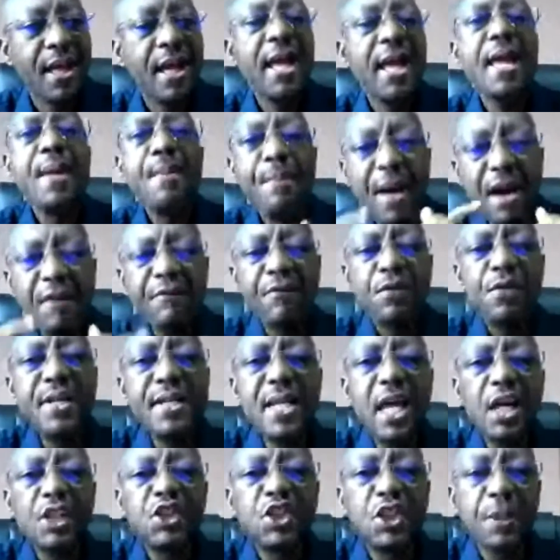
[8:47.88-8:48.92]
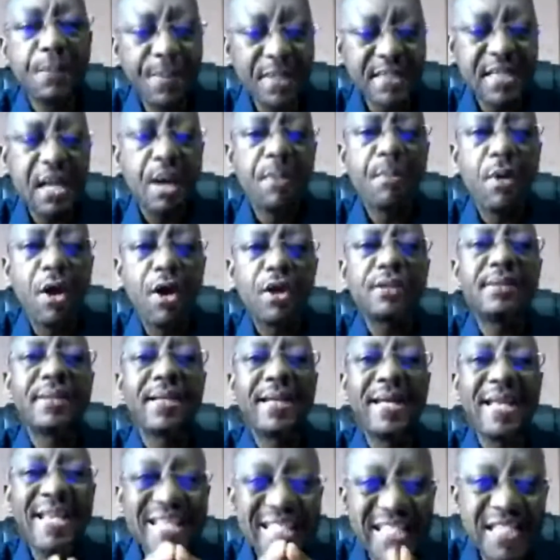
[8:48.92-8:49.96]
Impactful leadership is about
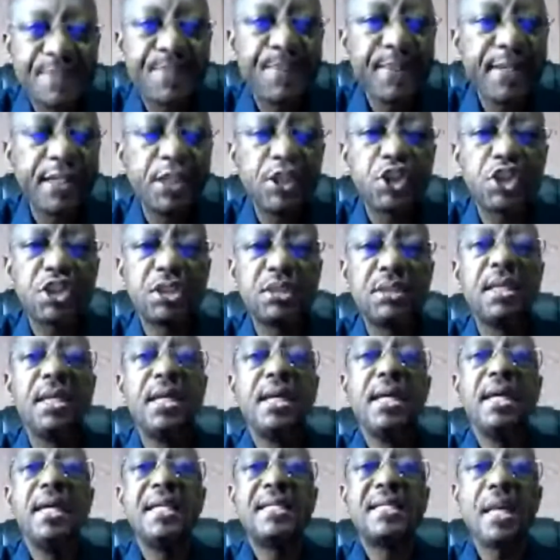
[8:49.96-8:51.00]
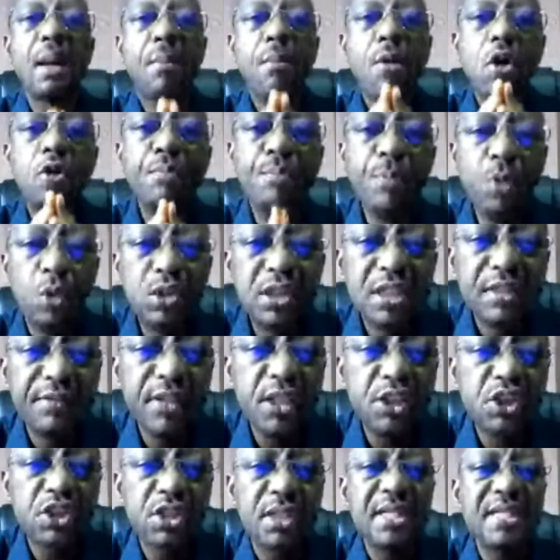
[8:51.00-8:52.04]
inspiration, it's about
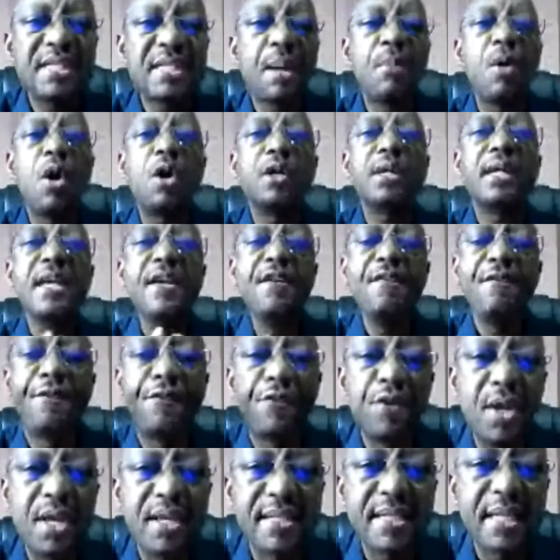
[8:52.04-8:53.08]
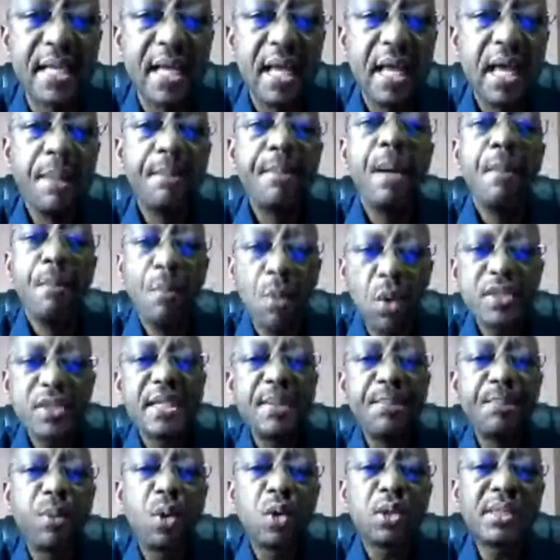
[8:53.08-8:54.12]
motivation, it's about influence, but most
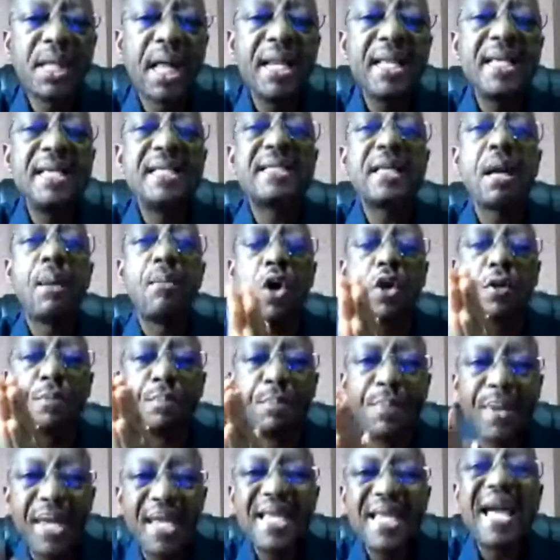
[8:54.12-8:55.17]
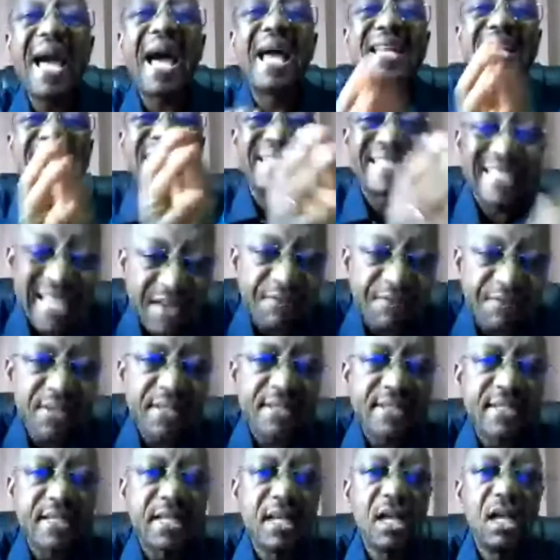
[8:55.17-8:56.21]
importantly, it's about being at the
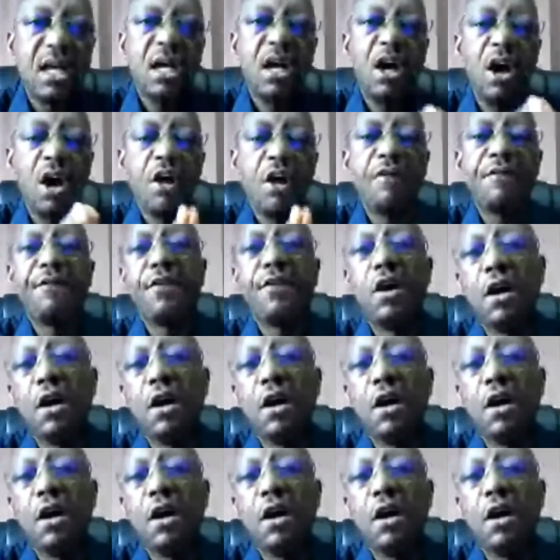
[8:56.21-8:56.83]
service of